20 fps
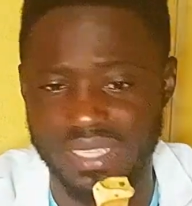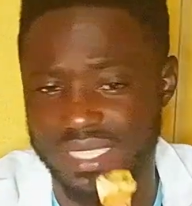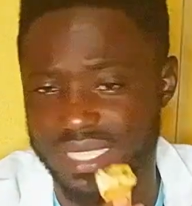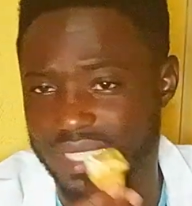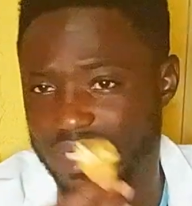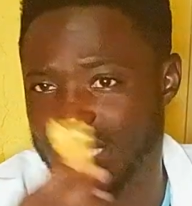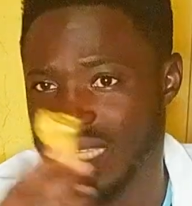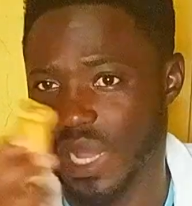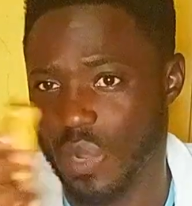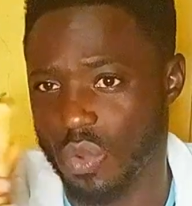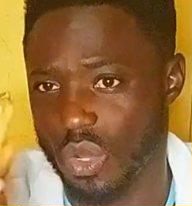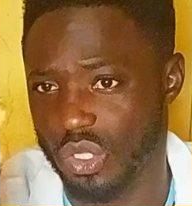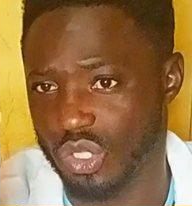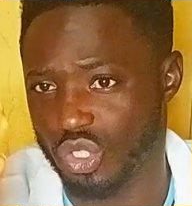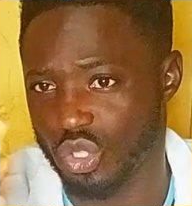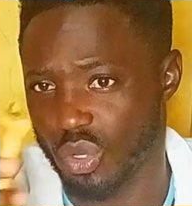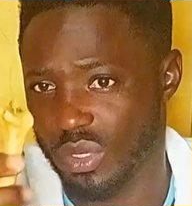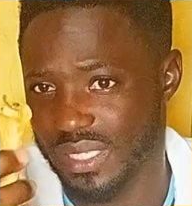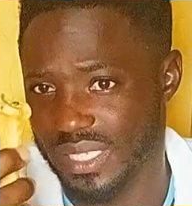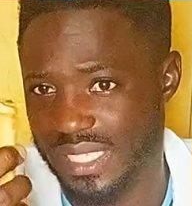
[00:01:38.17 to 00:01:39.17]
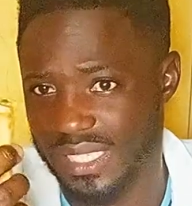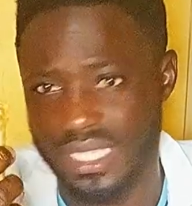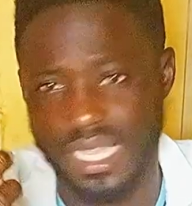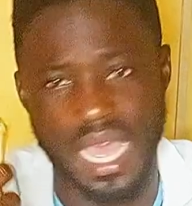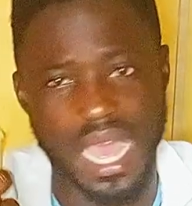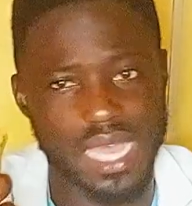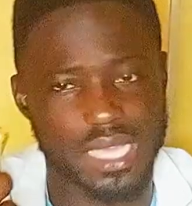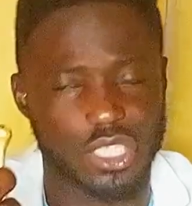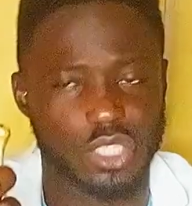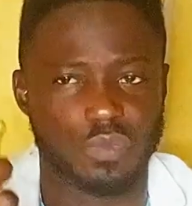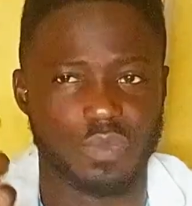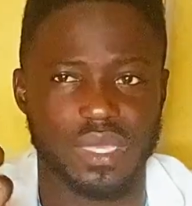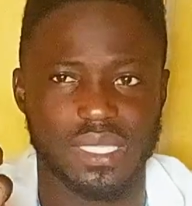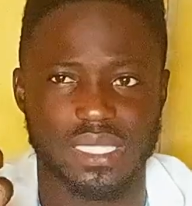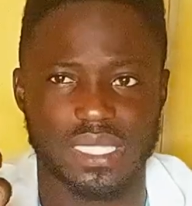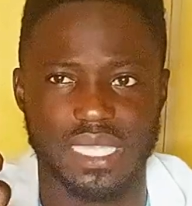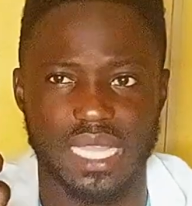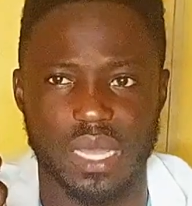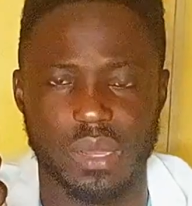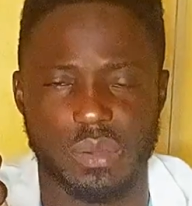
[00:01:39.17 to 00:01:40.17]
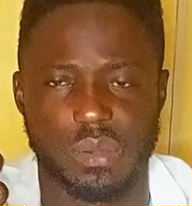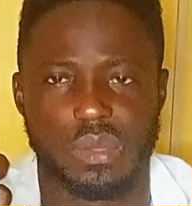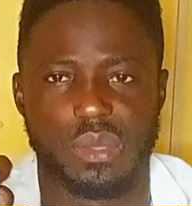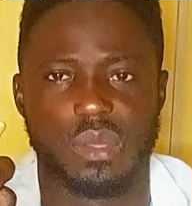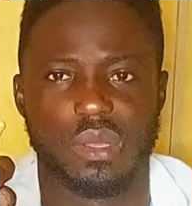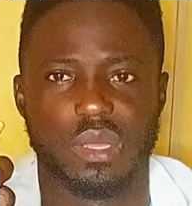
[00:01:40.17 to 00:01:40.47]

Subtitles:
distal one to this aspect now.